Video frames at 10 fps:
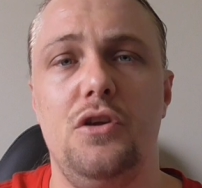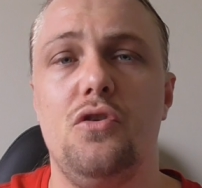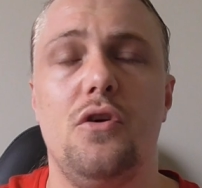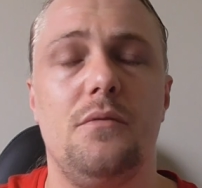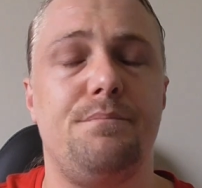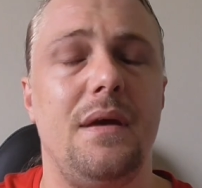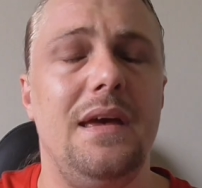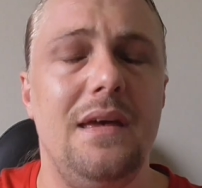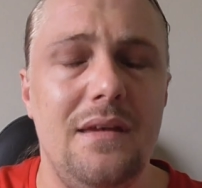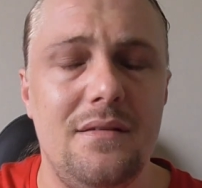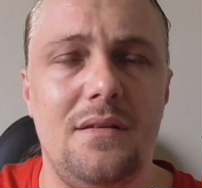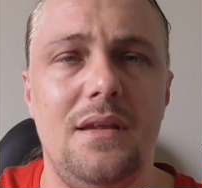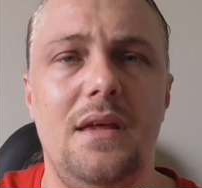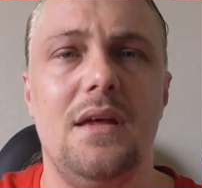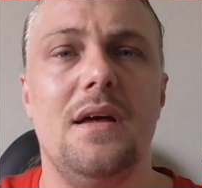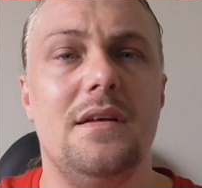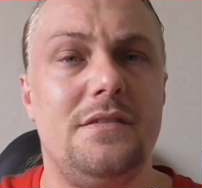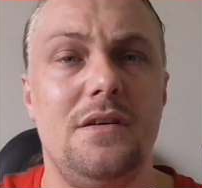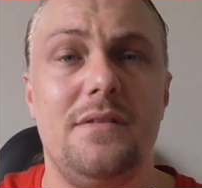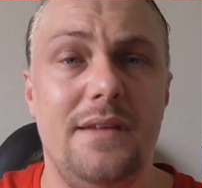You could easily
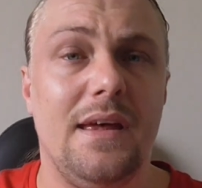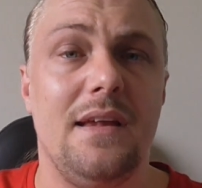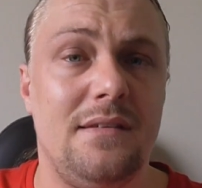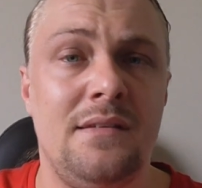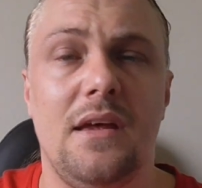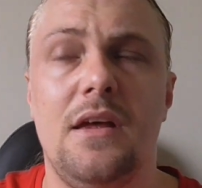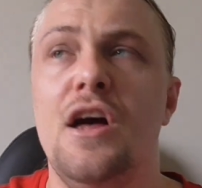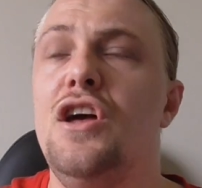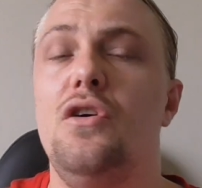seriously get sick.